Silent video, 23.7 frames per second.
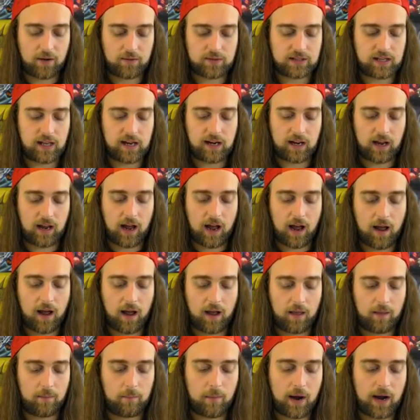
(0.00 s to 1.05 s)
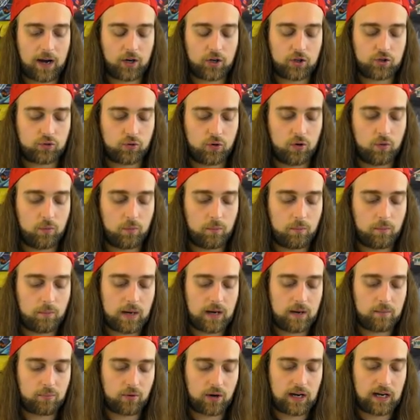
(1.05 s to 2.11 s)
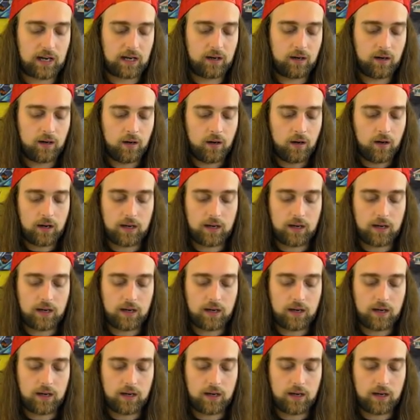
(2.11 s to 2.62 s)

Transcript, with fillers: I was like, uh, Mind Control, me and Brady,